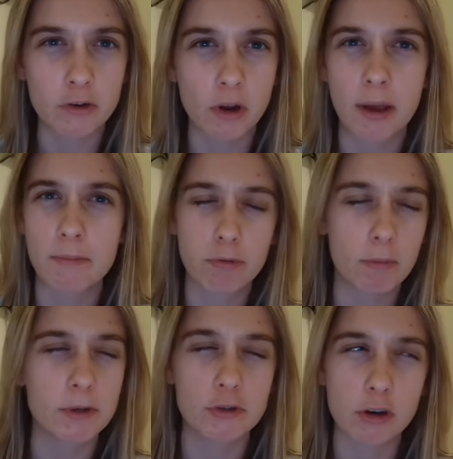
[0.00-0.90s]
time,
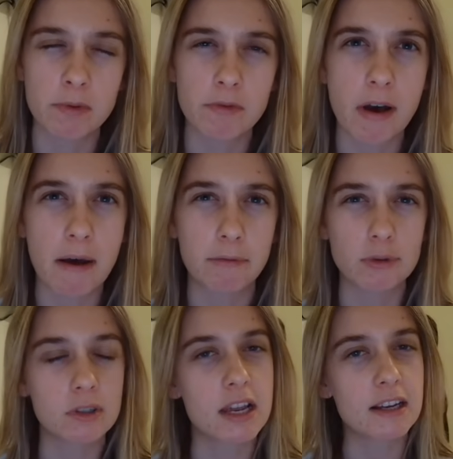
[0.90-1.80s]
probably should have been 5 or
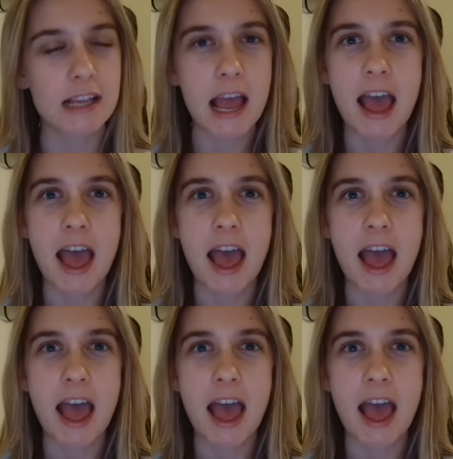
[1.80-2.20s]
6.